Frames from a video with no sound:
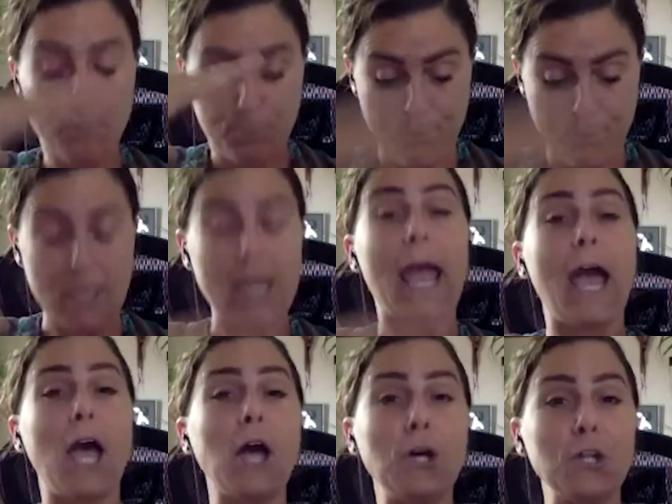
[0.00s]
being
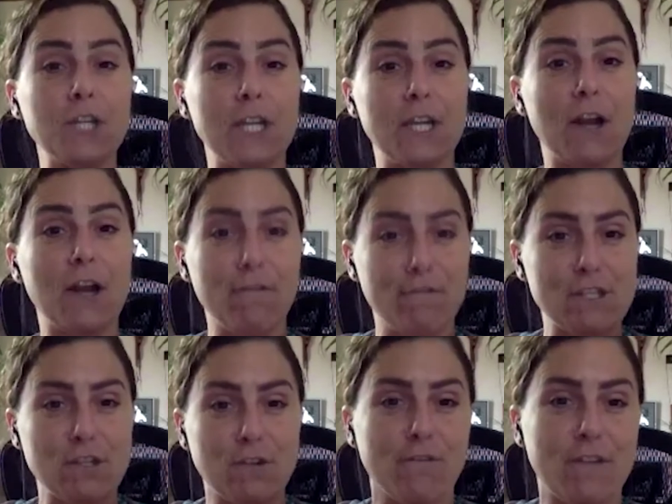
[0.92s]
held in our
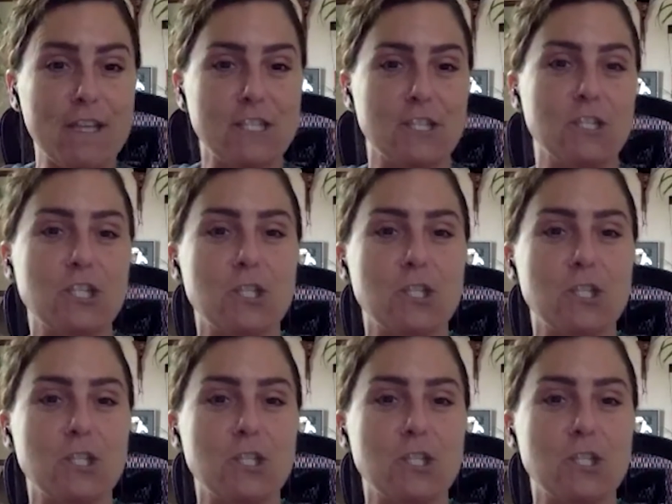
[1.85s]
physical vessels.